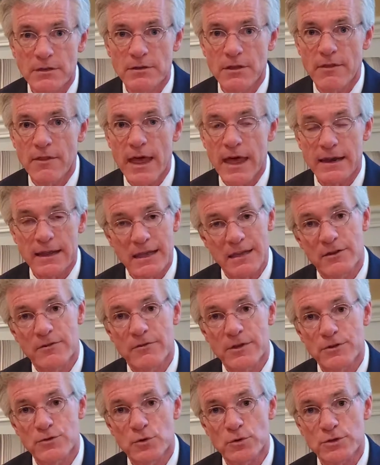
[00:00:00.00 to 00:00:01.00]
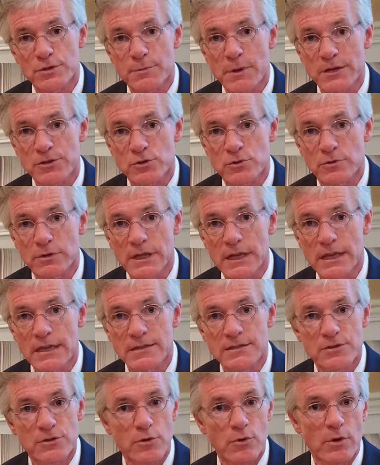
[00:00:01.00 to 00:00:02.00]
to that individual special
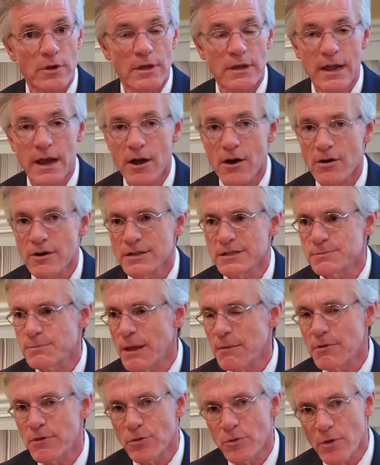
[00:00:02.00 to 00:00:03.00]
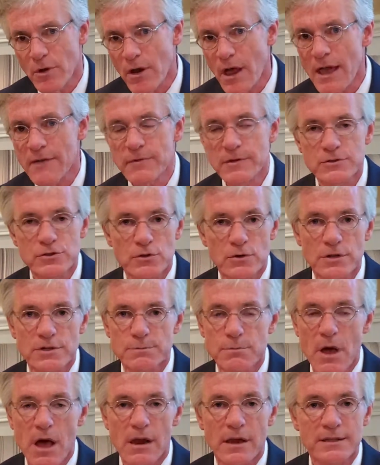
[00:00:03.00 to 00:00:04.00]
needs through an inheritance, maybe through a life insurance
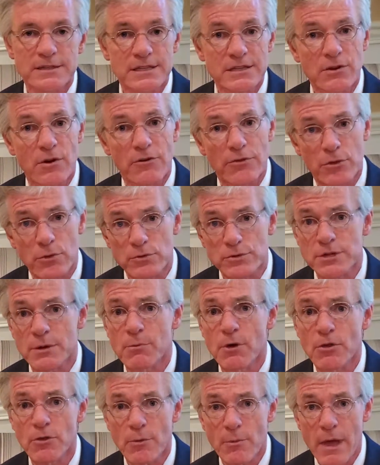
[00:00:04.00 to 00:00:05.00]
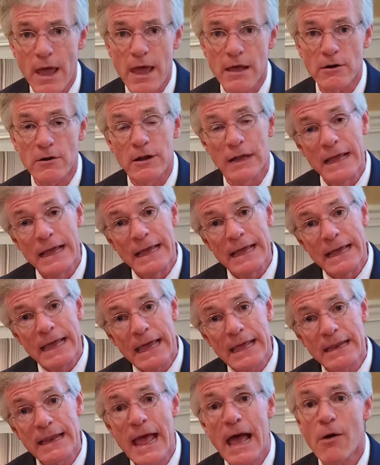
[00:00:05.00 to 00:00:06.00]
policy or through some other manner.
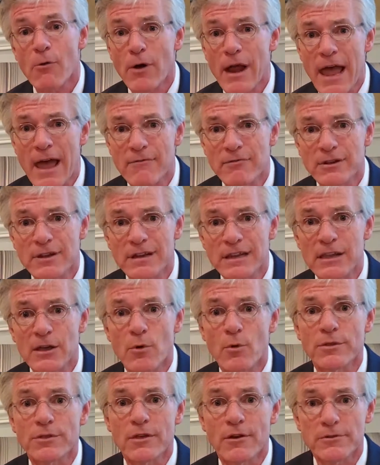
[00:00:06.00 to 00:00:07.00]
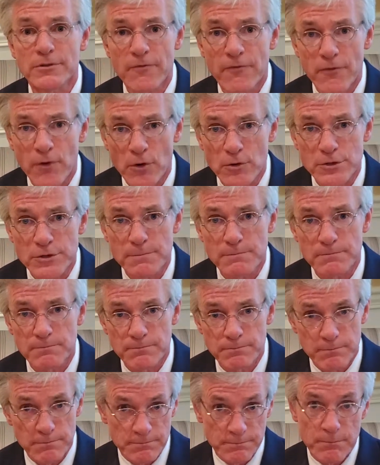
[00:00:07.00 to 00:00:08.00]
And now we're having to deal with a
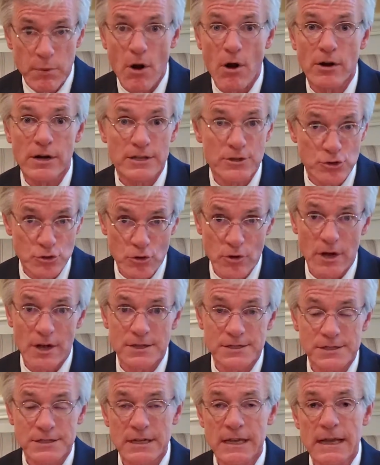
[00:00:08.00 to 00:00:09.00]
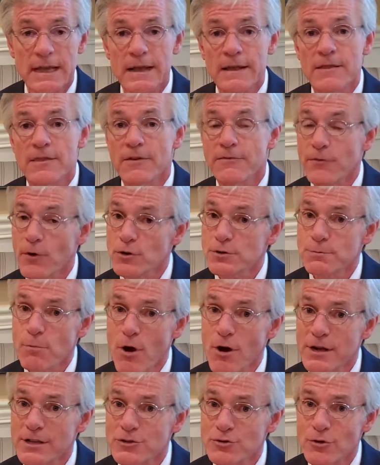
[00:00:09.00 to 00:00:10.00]
first-party trust. The
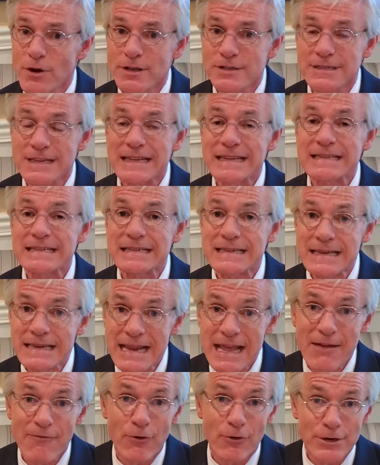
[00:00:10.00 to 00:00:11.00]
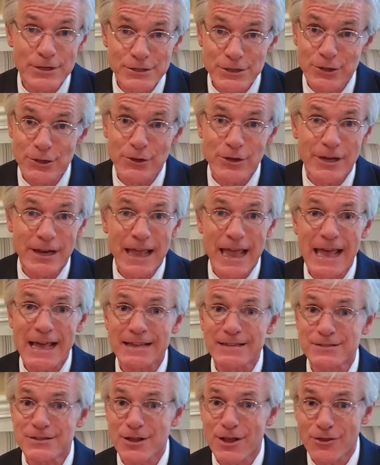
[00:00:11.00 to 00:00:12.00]
first-party trust is never as good
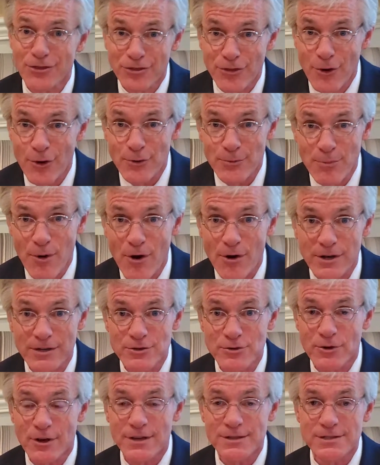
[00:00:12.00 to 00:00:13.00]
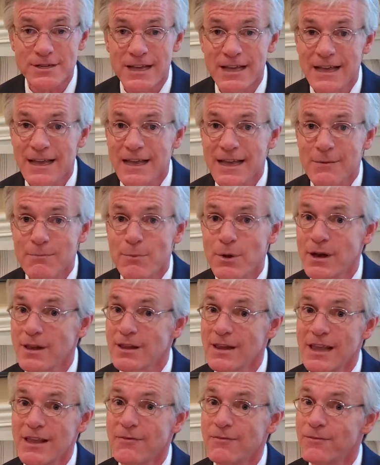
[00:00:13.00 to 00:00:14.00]
as the third-party trust. But
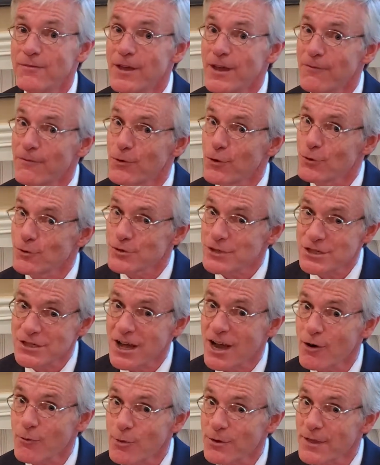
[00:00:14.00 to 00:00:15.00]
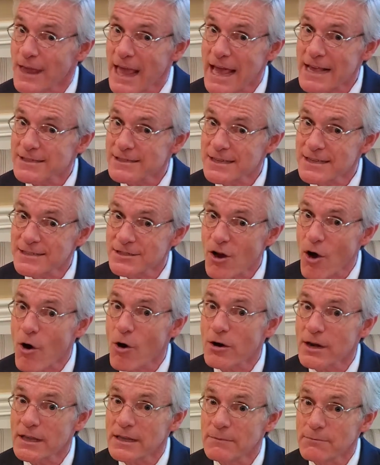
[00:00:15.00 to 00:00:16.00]
if you're stuck with the assets
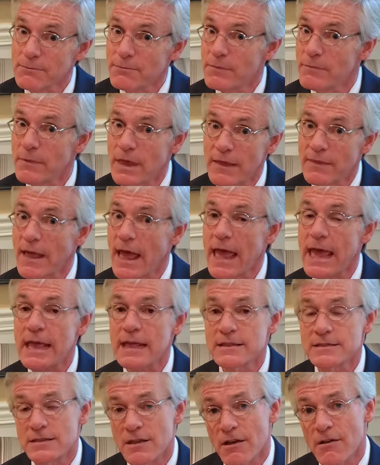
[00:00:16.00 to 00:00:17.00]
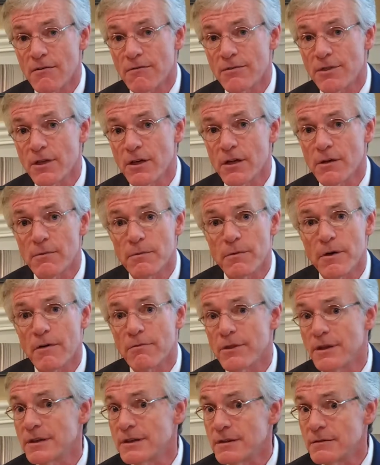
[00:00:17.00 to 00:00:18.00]
already in the hands of
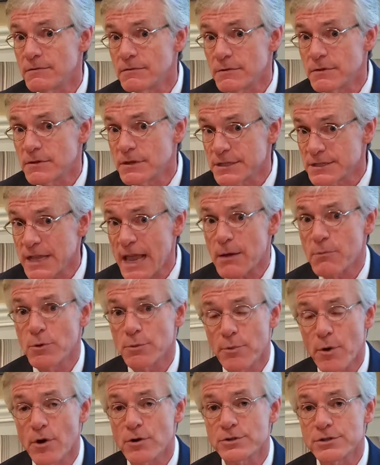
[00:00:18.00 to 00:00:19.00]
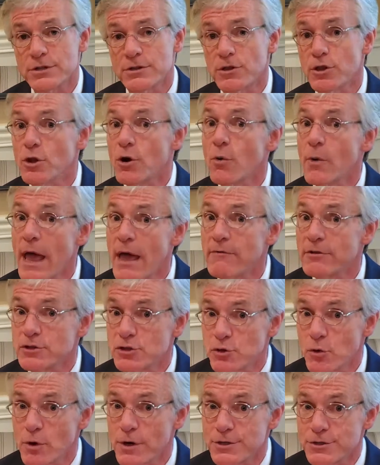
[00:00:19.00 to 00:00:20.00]
the disabled person, you don't have a
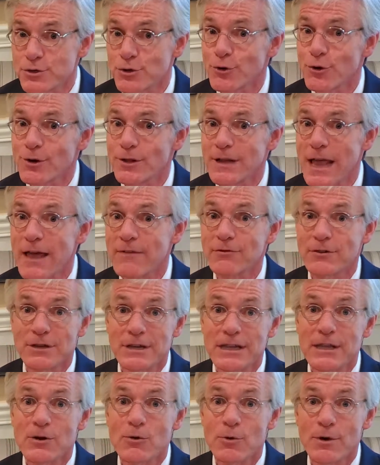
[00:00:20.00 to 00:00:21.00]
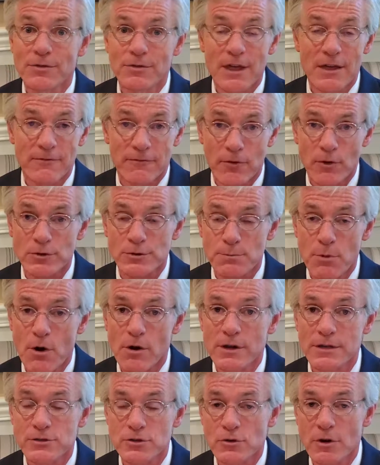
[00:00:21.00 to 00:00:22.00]
choice. You're going to have to deal with that first
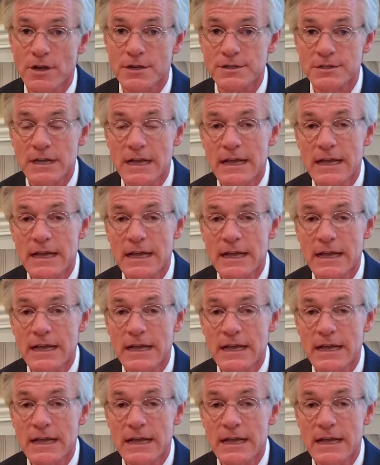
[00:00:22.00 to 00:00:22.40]
party trust.